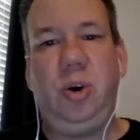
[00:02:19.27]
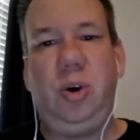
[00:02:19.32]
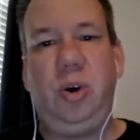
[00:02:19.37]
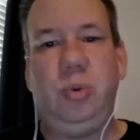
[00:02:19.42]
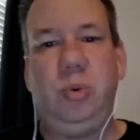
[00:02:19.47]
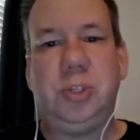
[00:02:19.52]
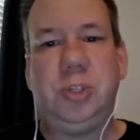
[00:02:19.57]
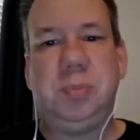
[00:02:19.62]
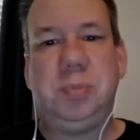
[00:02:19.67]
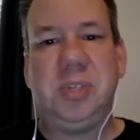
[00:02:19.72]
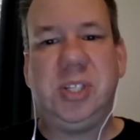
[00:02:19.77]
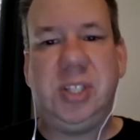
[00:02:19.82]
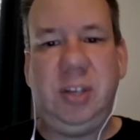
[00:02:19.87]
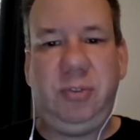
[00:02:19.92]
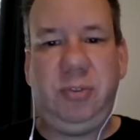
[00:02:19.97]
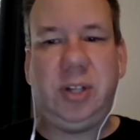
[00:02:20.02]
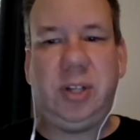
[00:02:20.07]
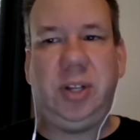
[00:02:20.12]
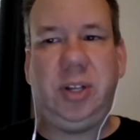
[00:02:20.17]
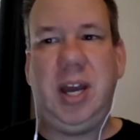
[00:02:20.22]

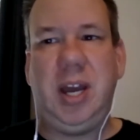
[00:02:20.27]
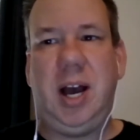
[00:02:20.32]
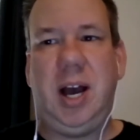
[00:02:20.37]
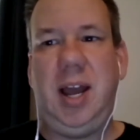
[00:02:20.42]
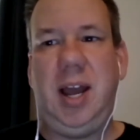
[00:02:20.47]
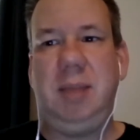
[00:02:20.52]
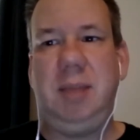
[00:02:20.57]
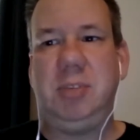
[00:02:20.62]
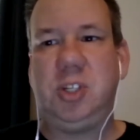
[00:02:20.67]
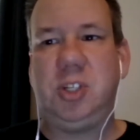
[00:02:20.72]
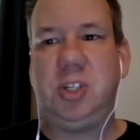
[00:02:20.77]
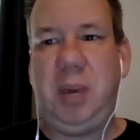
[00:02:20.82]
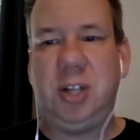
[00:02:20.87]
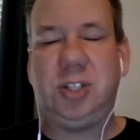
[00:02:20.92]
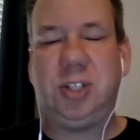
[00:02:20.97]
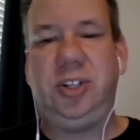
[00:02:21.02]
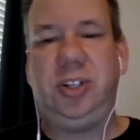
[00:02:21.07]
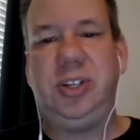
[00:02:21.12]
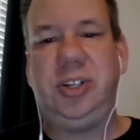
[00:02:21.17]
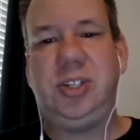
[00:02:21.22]
specifically, I am a
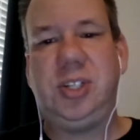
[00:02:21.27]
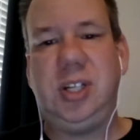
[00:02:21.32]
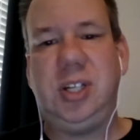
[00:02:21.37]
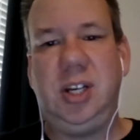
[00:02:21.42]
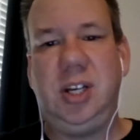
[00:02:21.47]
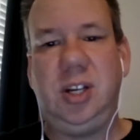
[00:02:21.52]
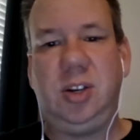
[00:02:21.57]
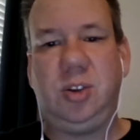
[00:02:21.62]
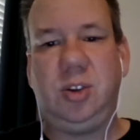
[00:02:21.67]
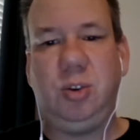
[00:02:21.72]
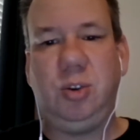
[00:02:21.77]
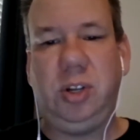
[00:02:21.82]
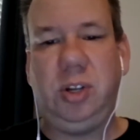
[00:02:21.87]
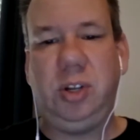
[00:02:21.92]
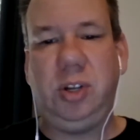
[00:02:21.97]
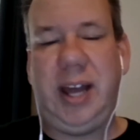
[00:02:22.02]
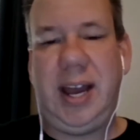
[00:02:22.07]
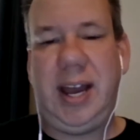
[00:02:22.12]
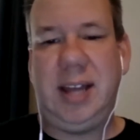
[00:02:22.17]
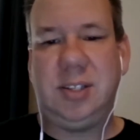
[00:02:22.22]
specialist in
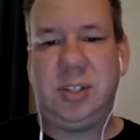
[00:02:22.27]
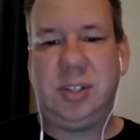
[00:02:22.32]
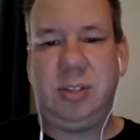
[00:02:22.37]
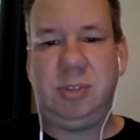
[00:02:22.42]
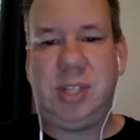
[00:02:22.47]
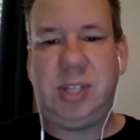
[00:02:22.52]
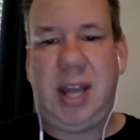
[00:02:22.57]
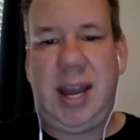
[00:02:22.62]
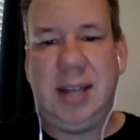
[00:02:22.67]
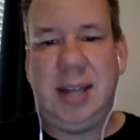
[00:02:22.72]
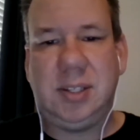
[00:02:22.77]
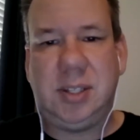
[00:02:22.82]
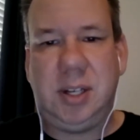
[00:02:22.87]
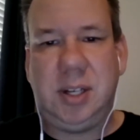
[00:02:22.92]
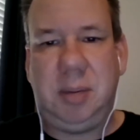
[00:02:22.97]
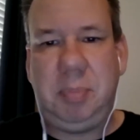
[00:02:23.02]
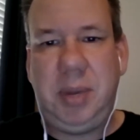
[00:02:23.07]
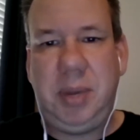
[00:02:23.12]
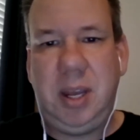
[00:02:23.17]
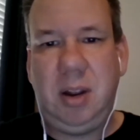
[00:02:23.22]
Google Ads, those ads that
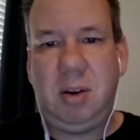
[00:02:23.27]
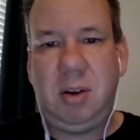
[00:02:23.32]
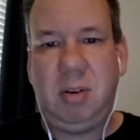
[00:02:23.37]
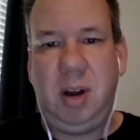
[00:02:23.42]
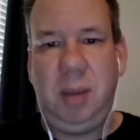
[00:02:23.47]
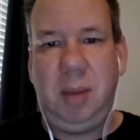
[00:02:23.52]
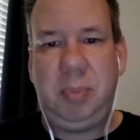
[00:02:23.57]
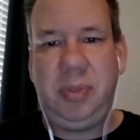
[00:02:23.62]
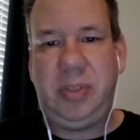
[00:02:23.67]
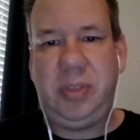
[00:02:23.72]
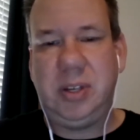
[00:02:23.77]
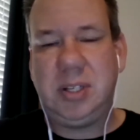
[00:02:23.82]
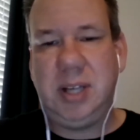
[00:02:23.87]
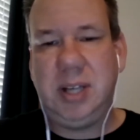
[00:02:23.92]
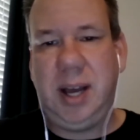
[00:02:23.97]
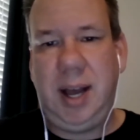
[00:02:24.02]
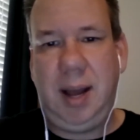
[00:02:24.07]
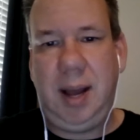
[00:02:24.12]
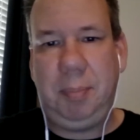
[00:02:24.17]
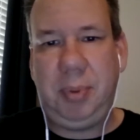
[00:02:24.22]
appear up at the
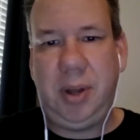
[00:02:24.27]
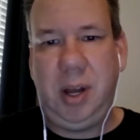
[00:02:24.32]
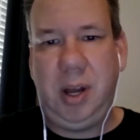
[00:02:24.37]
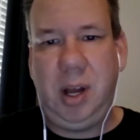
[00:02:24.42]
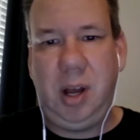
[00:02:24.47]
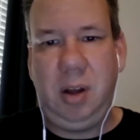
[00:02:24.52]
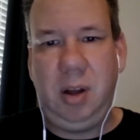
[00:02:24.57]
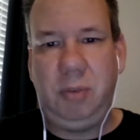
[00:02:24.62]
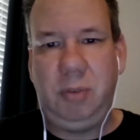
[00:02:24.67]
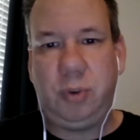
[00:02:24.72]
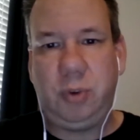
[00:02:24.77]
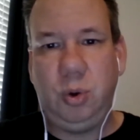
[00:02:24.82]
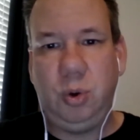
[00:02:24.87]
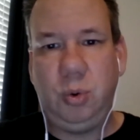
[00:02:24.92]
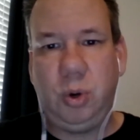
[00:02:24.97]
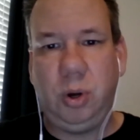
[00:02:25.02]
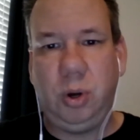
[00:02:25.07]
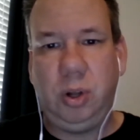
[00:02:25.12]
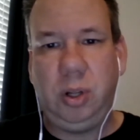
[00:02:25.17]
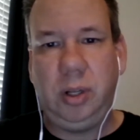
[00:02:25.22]
top of
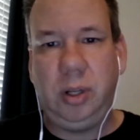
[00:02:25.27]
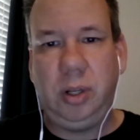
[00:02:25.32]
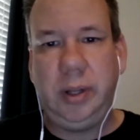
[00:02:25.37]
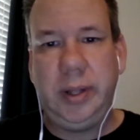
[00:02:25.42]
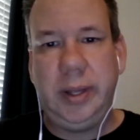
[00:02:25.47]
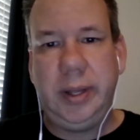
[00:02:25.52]
Google.